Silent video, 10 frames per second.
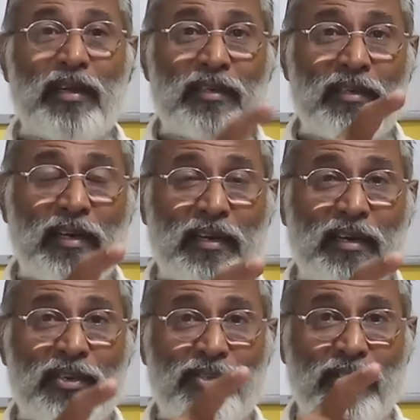That
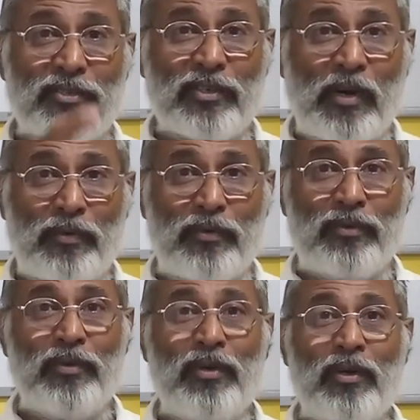recognition is
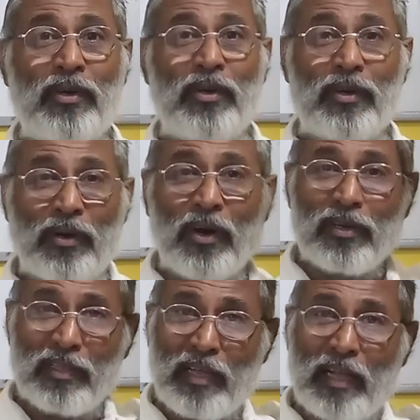Rahu.
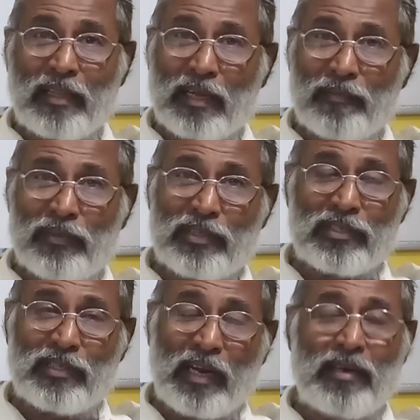Not the dan dharma which
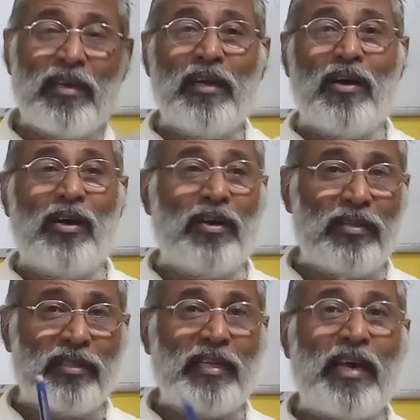is done or
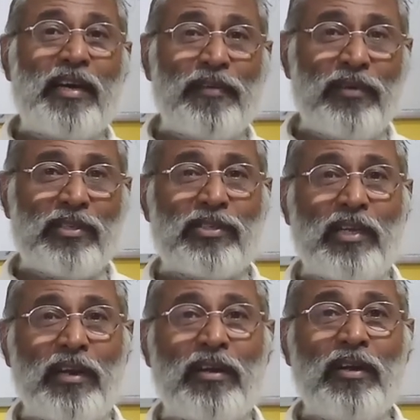the charity which is
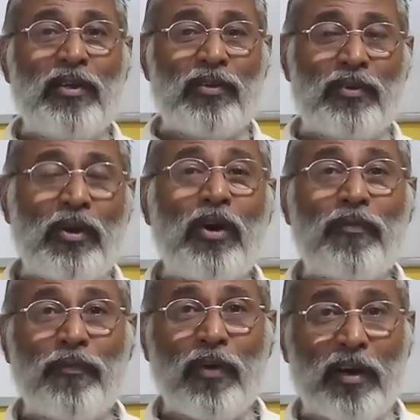done, not
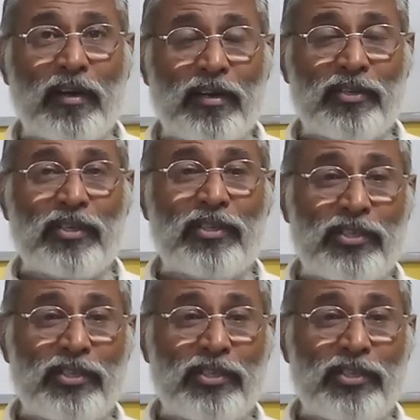for recognition.